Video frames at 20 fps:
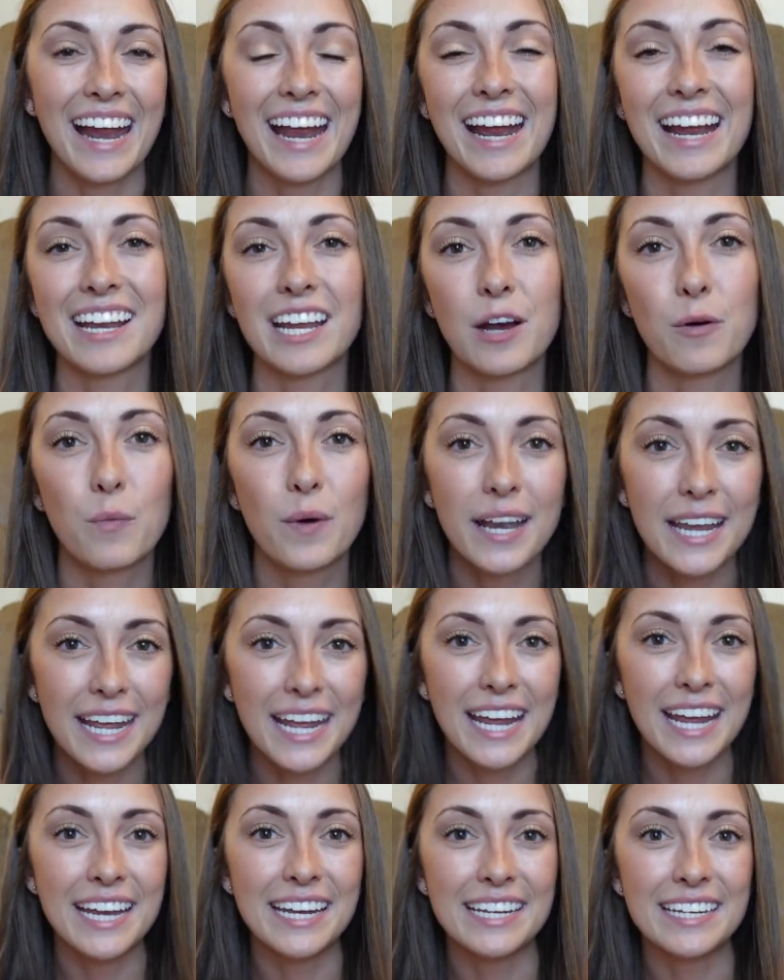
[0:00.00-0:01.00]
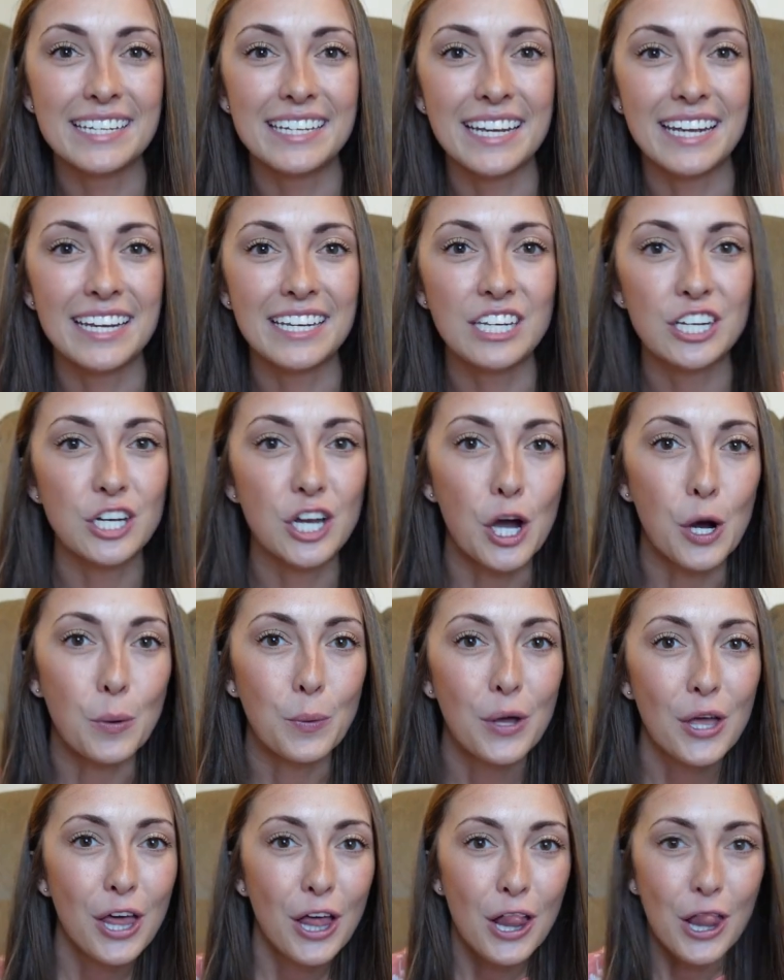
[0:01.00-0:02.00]
and I went in and did, you know,
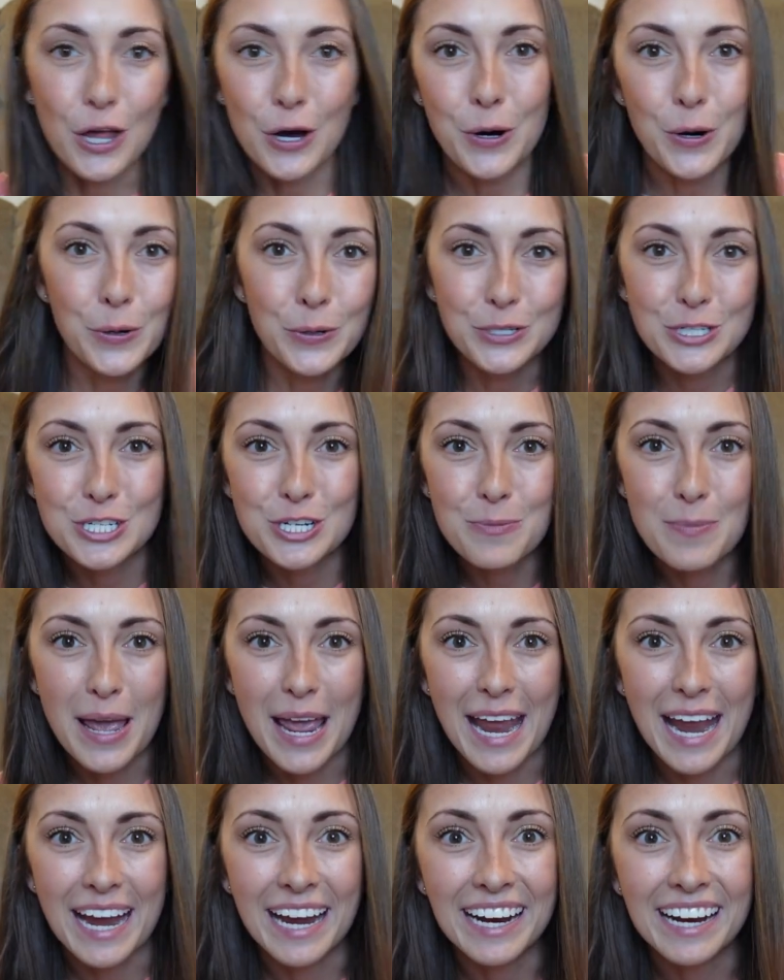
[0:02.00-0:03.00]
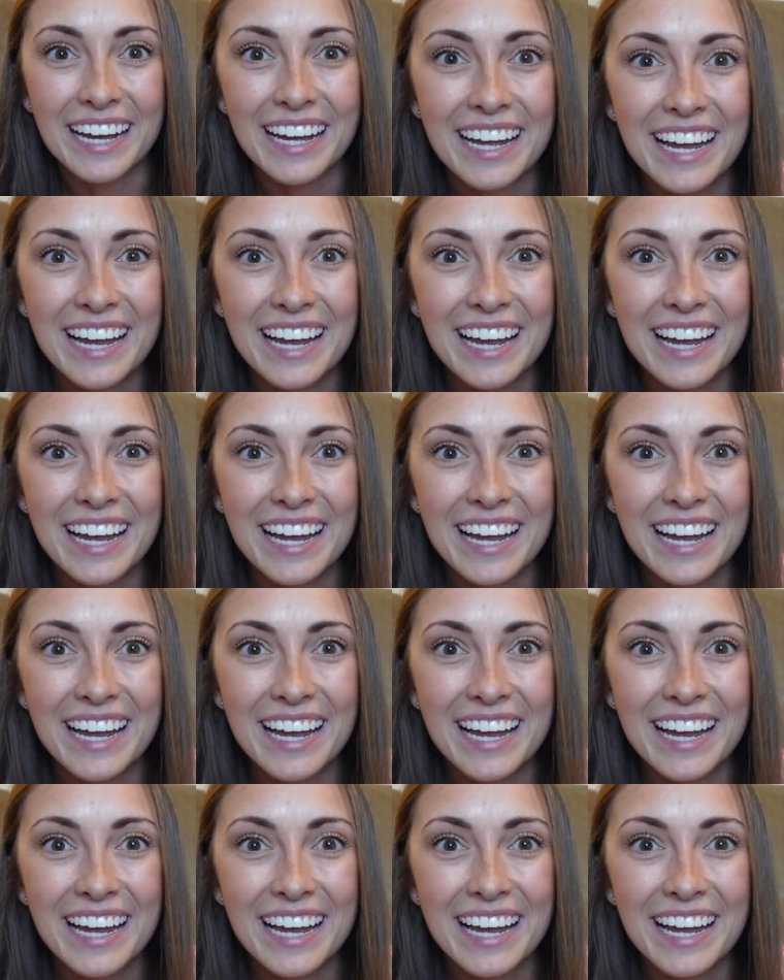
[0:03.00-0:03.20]
the whole shebang.